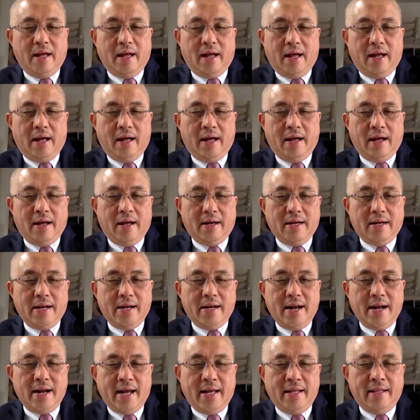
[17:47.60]
The
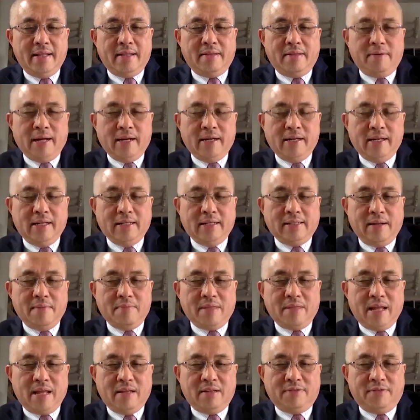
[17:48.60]
ninth one is
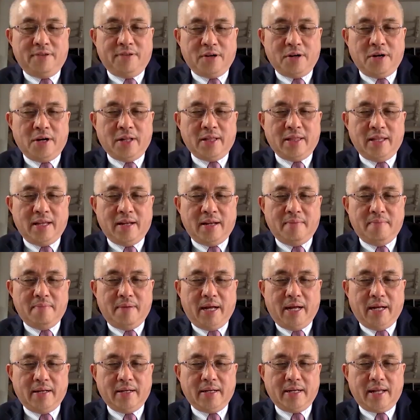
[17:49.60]
sometimes forgotten,
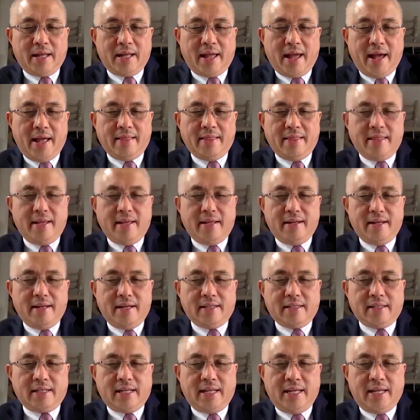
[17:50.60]
but getting
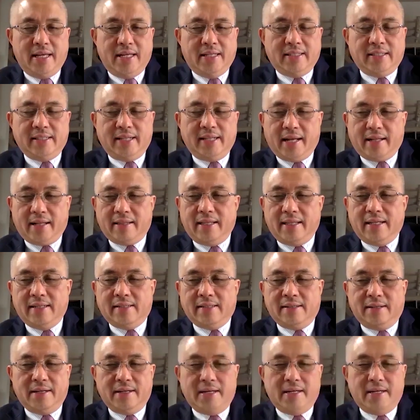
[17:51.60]
the key
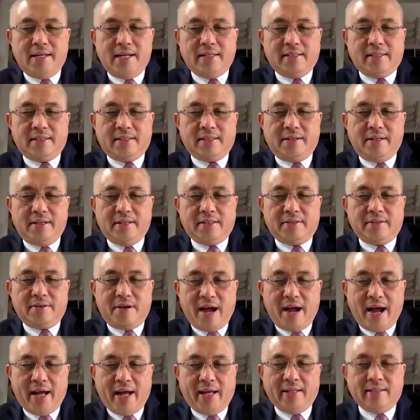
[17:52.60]
sectors or industries
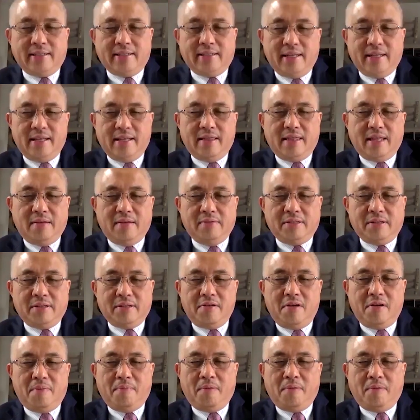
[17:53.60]
right in terms of
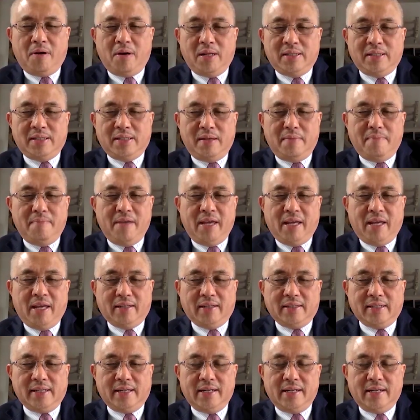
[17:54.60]
your policy
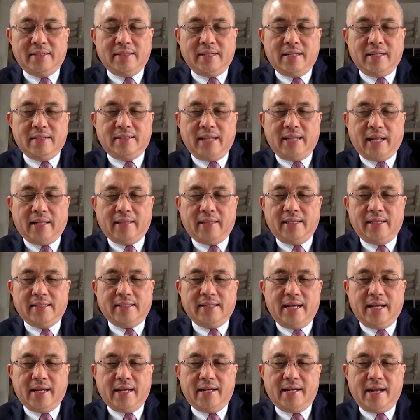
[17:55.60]
mix. And these are
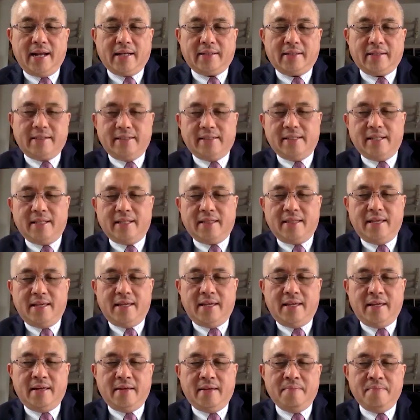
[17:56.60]
sectors like
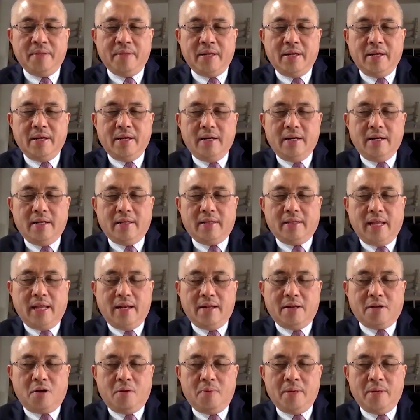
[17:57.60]
electricity,
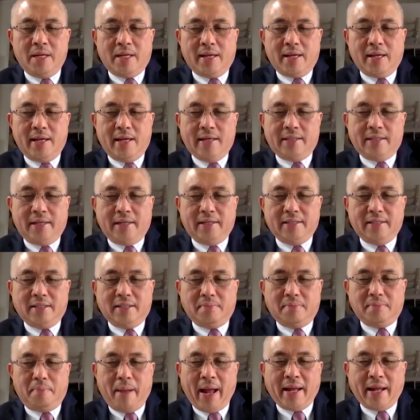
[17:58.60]

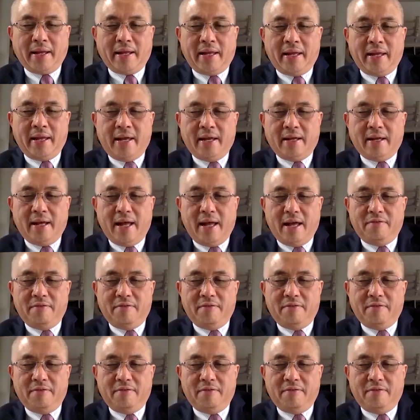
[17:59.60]
telecommunications, banking,